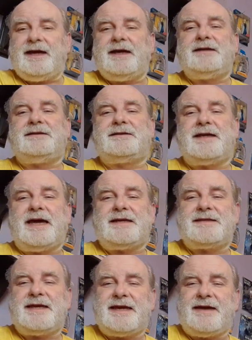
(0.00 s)
And as
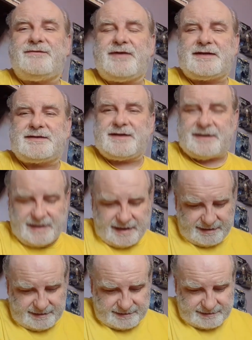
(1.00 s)
they
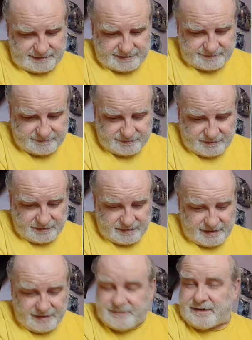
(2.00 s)
investigate,
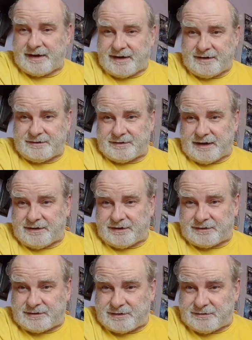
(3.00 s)

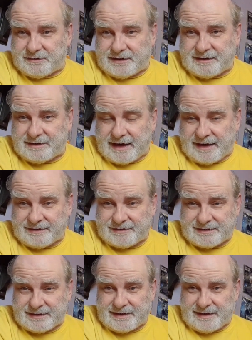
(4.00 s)
another two
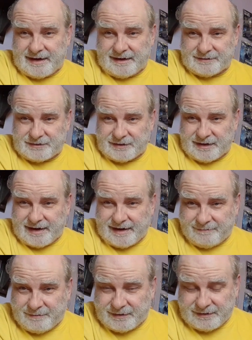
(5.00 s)
deaths actually
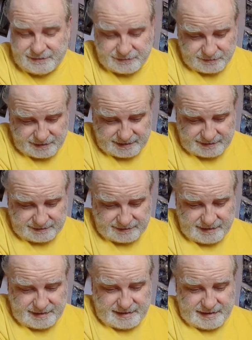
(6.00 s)
happen as well.
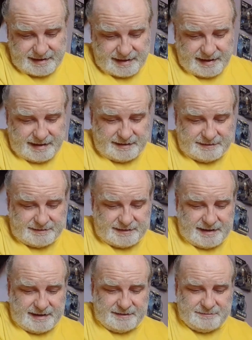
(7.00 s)
And
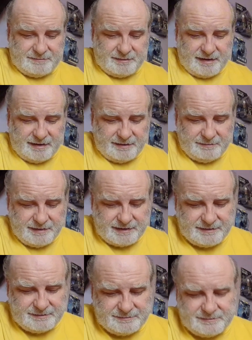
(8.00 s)
it all
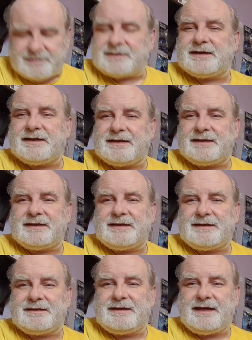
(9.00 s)
becomes
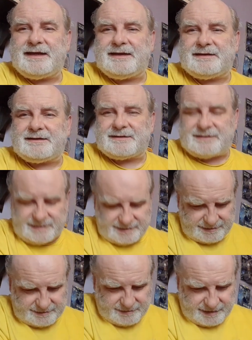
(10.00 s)
linked
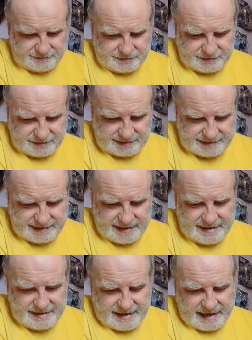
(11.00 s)
somehow to this
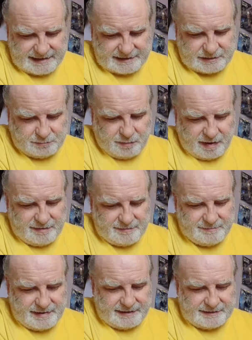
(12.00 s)

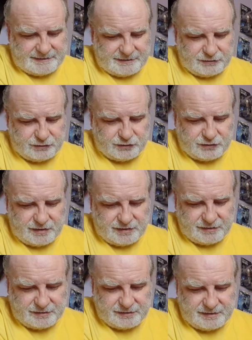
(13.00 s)
experimental
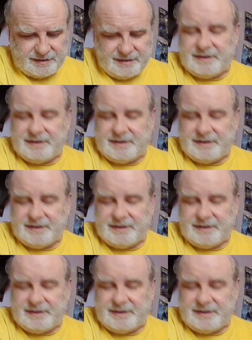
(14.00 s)
drug